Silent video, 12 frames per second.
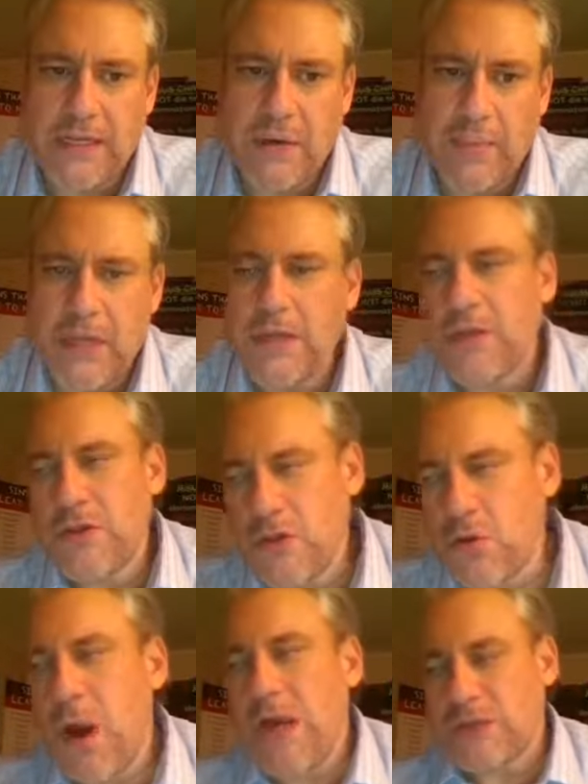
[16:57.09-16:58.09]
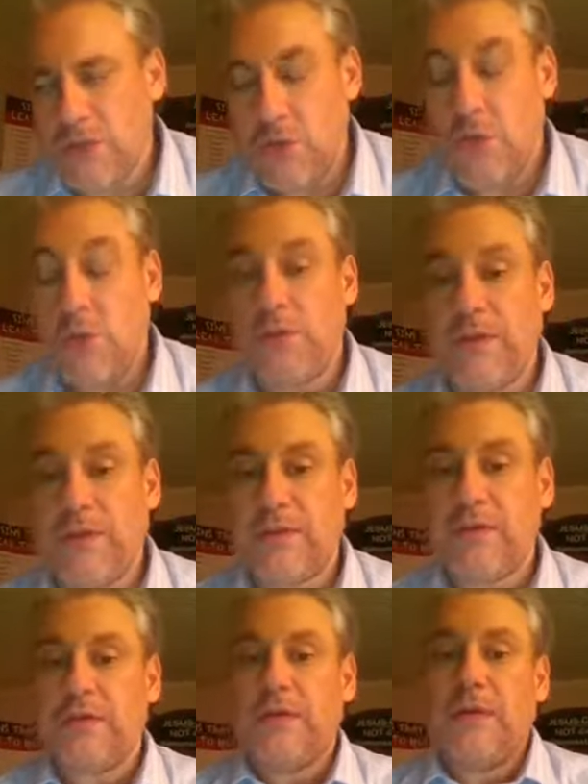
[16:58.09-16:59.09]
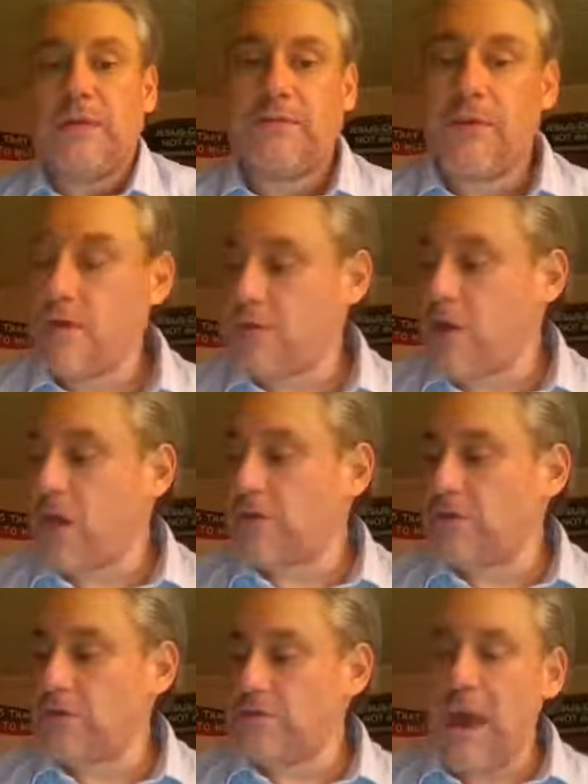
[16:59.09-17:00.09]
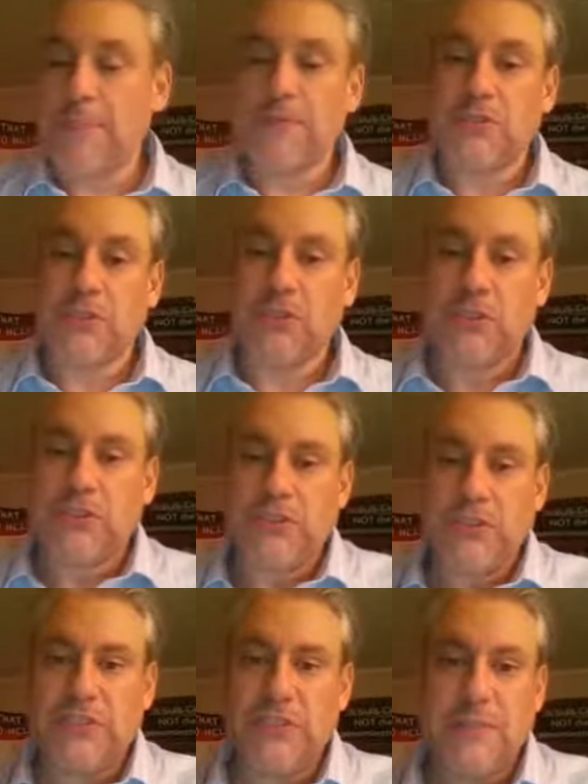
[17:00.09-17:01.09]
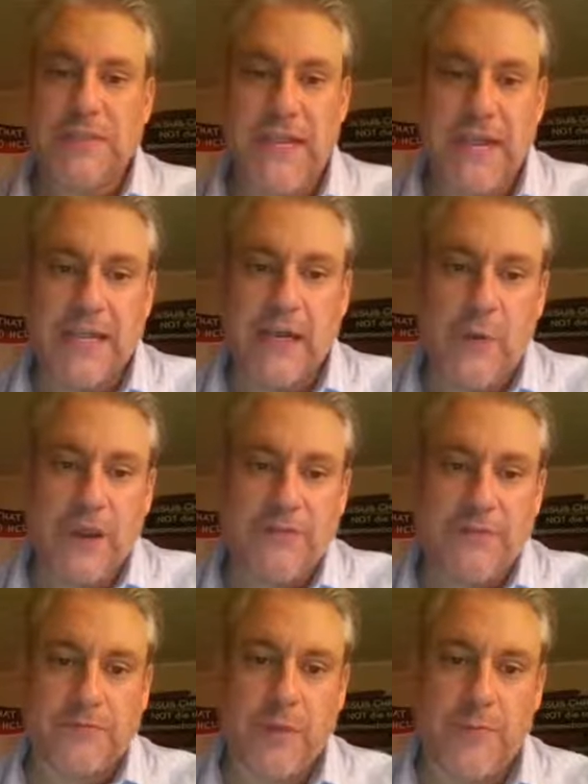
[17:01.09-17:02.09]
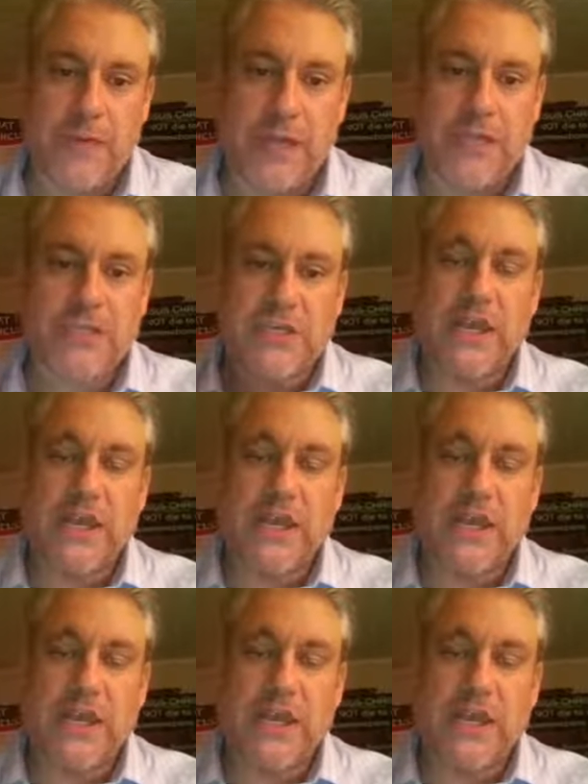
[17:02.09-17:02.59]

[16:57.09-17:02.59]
I mean, you are told that the false doctrine of rapture says you'll be taken away from tribulation.